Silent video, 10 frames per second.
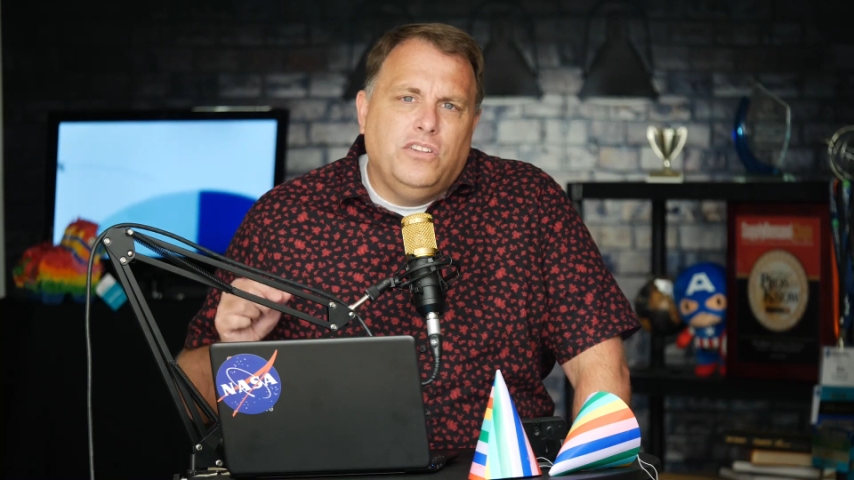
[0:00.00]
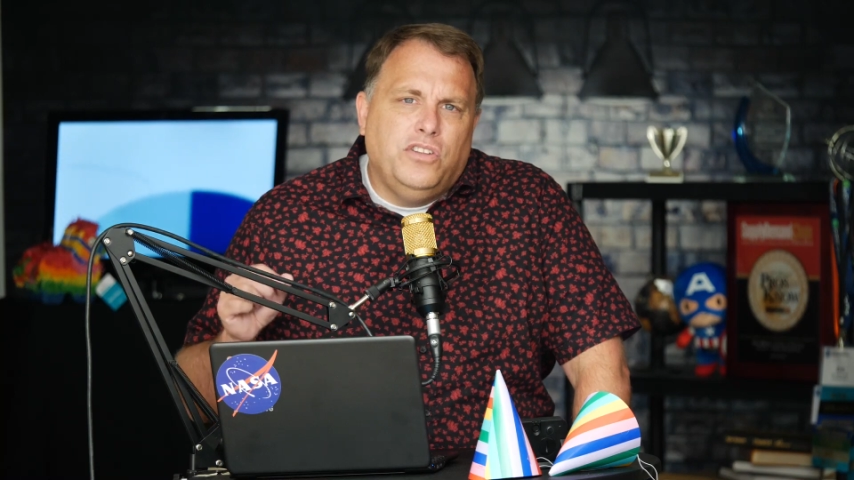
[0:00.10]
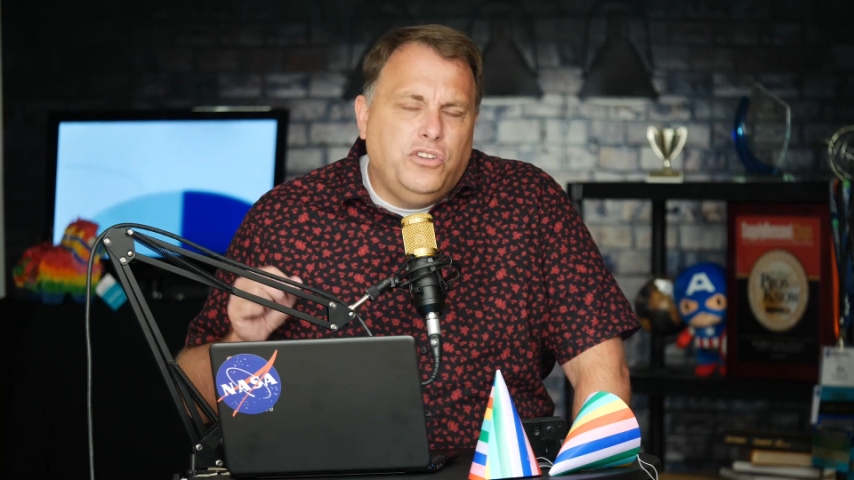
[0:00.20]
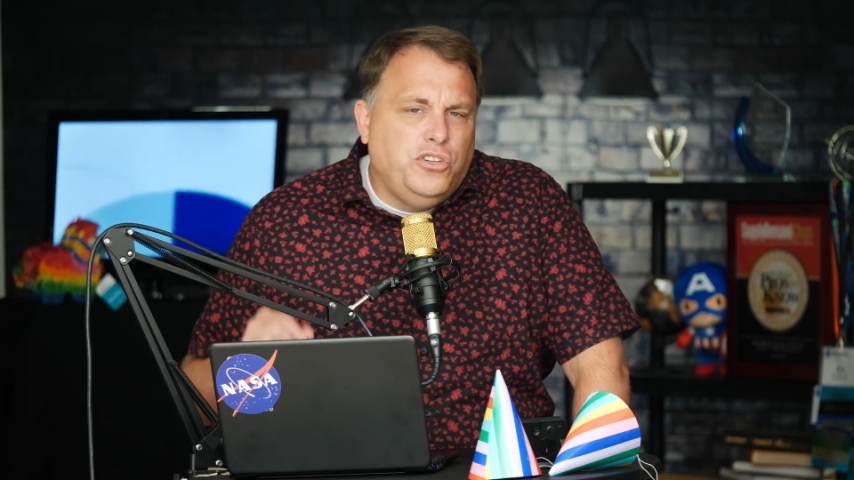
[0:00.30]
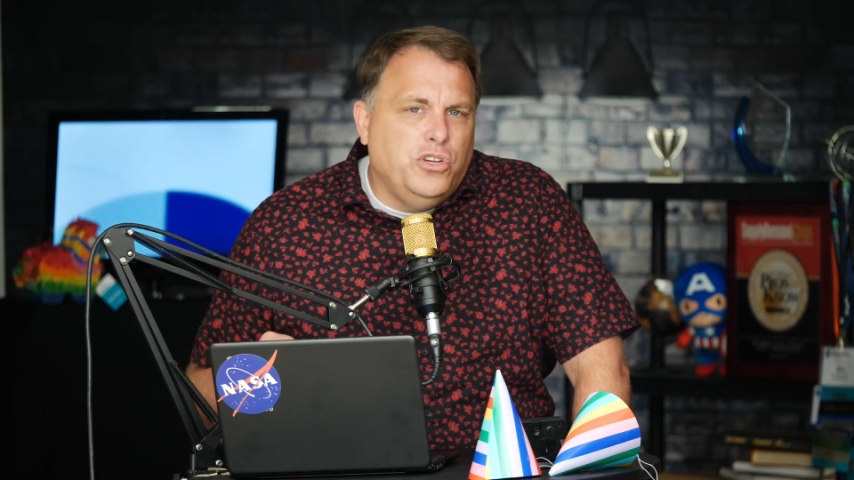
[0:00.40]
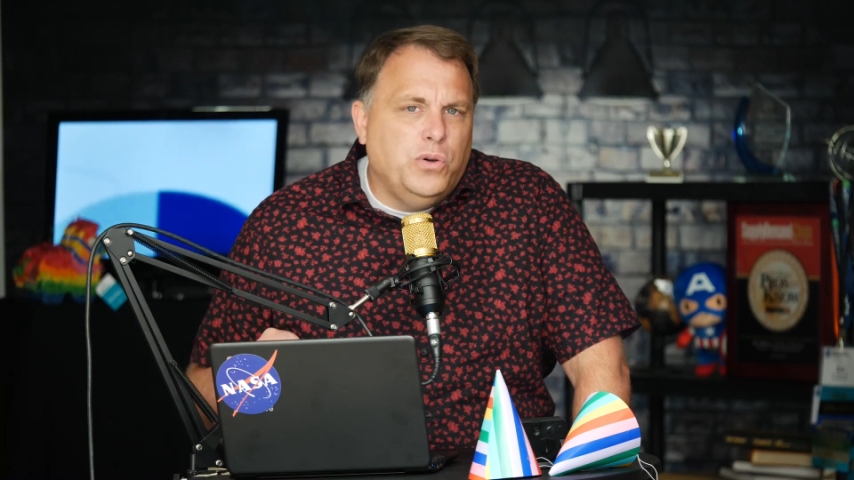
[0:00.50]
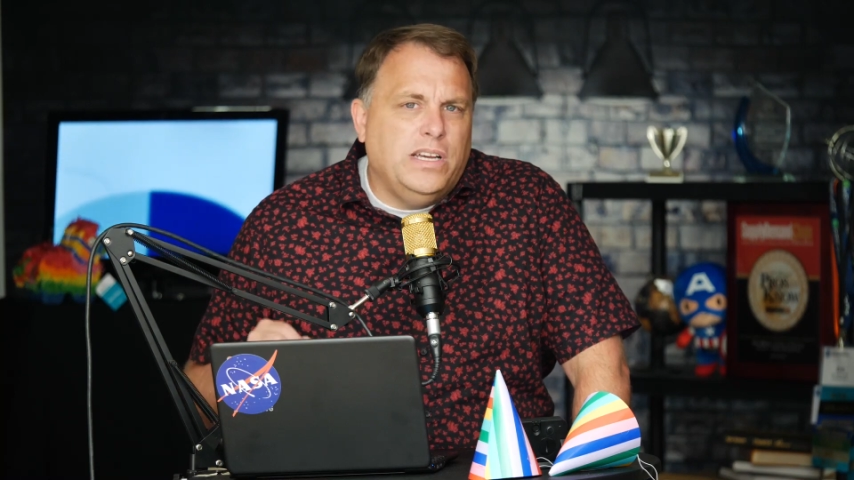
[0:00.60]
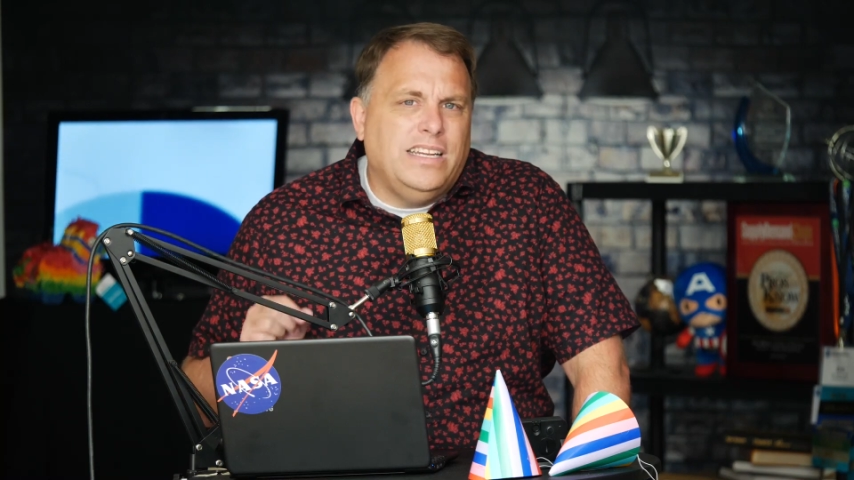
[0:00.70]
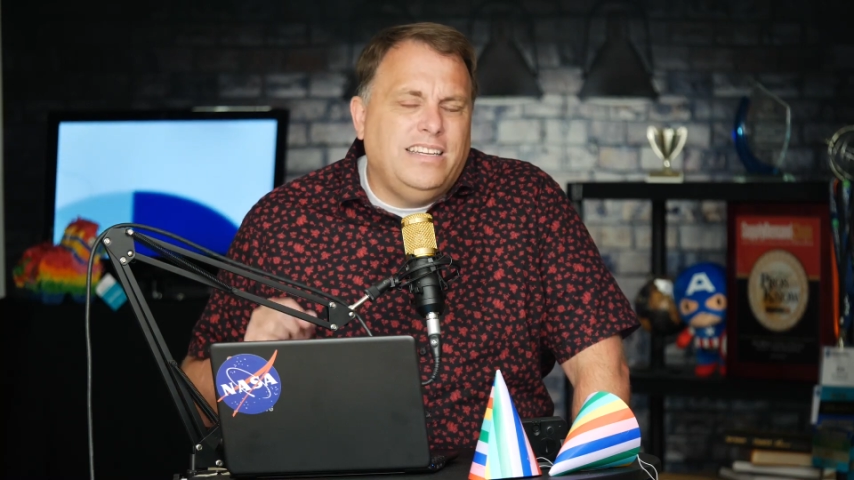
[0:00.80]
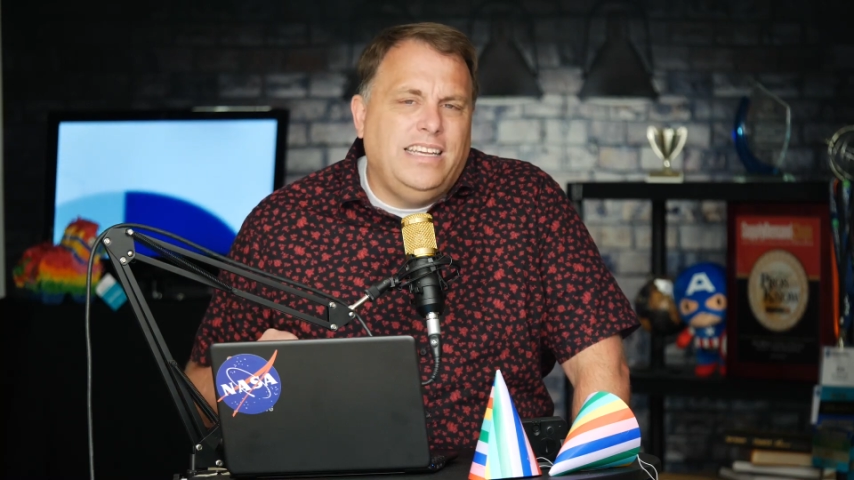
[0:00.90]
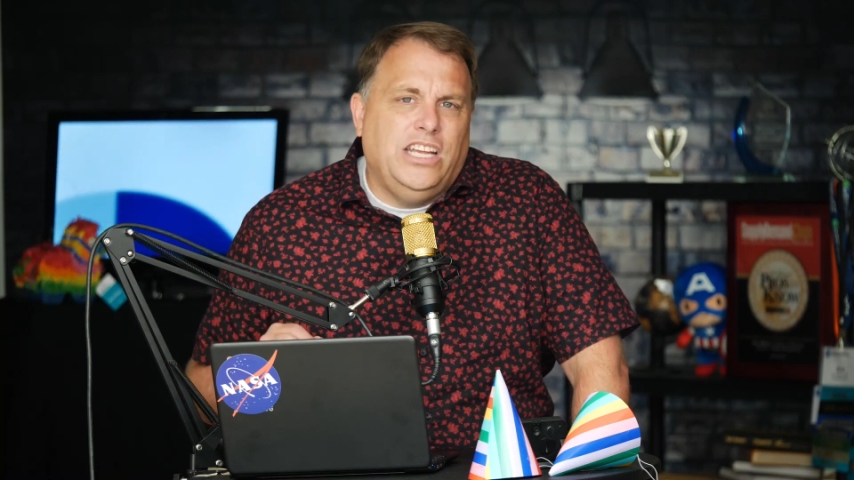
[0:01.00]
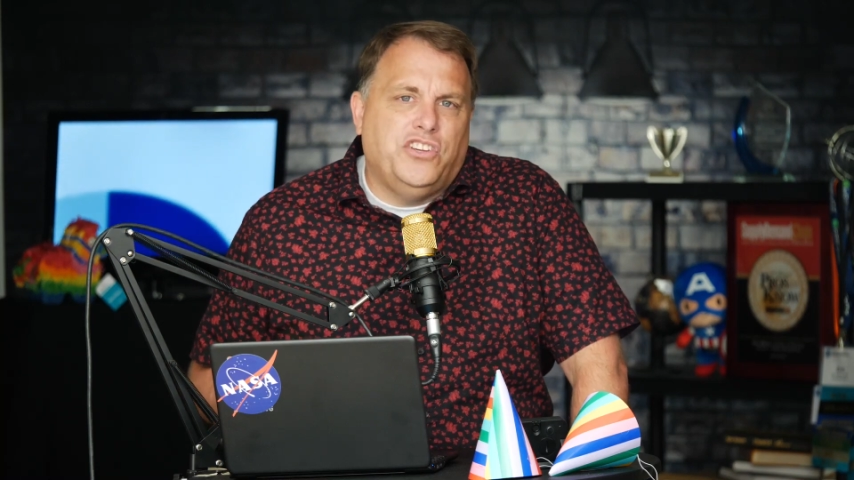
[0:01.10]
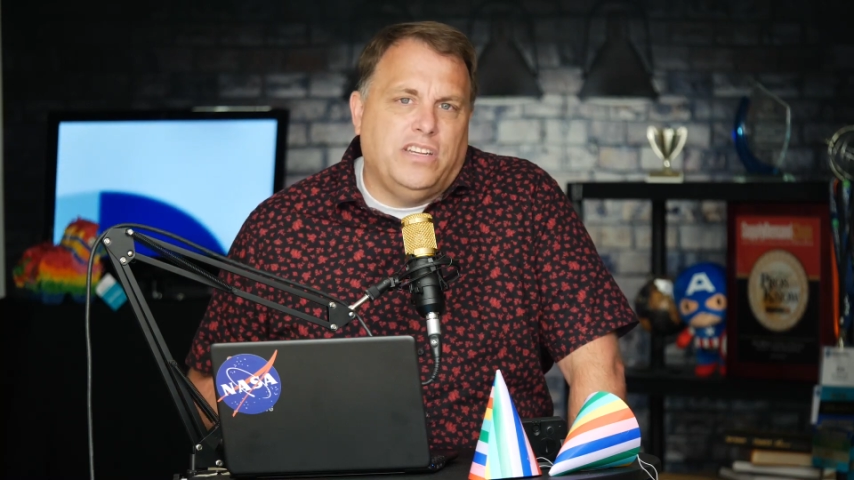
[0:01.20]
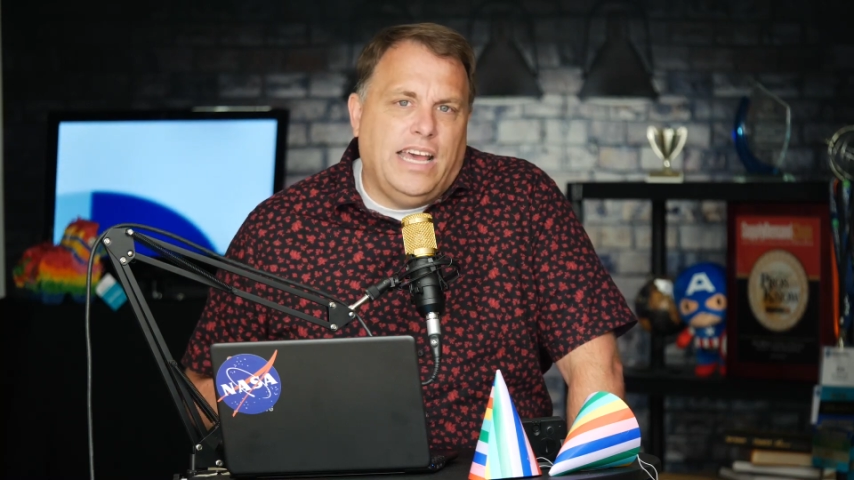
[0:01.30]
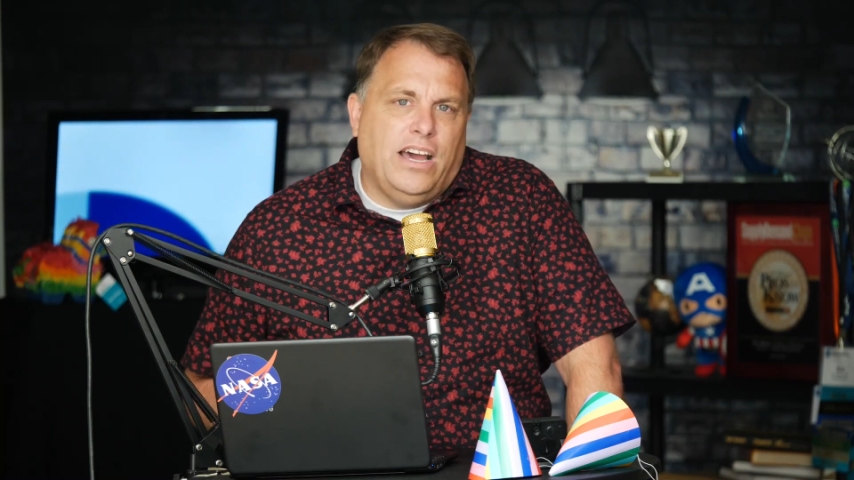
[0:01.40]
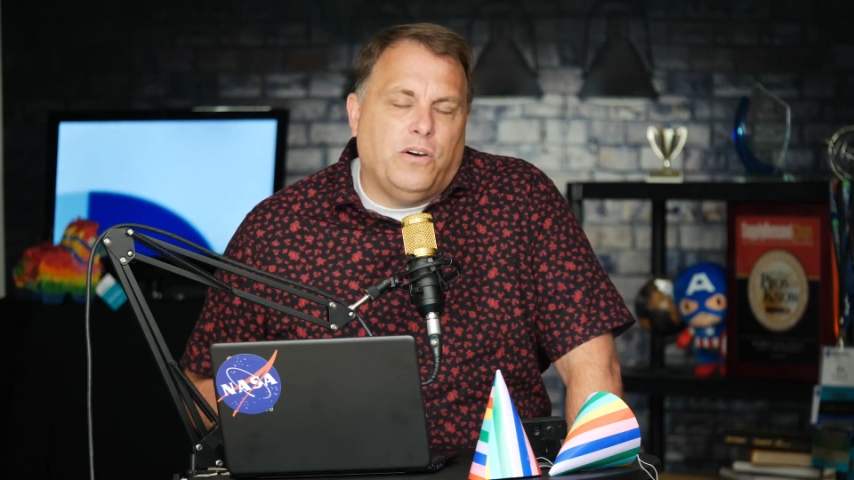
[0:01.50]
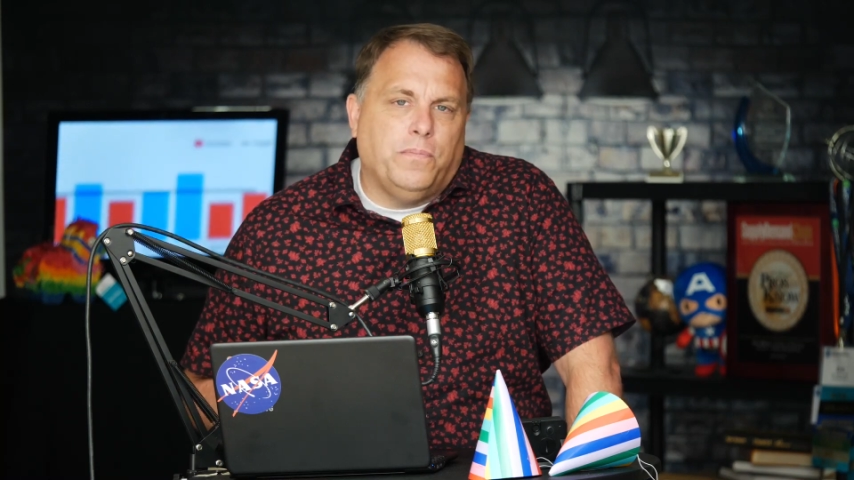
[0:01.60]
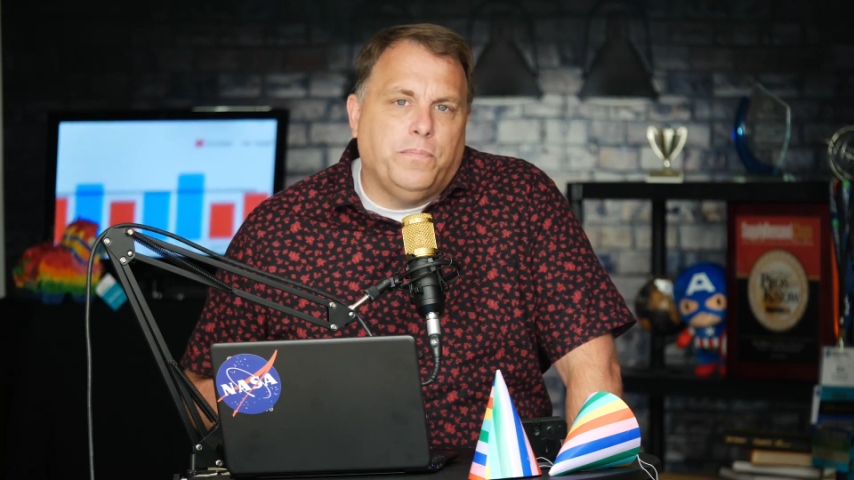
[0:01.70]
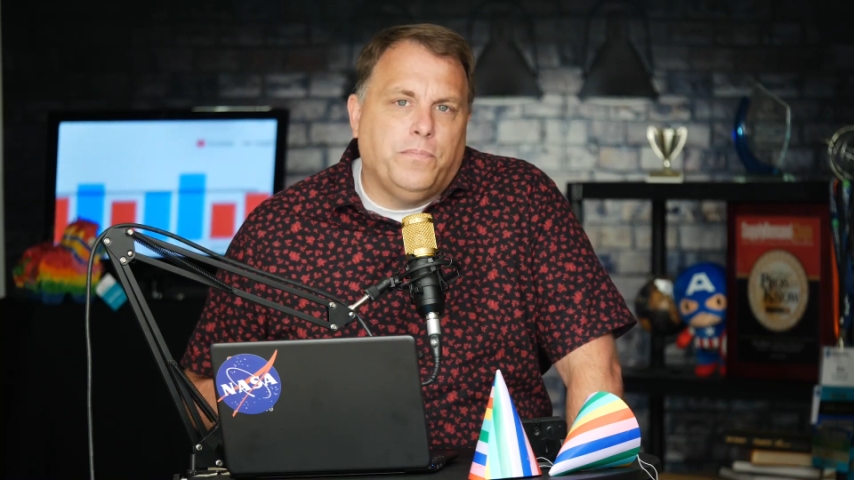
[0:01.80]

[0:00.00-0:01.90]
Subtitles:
to do it and teach it now?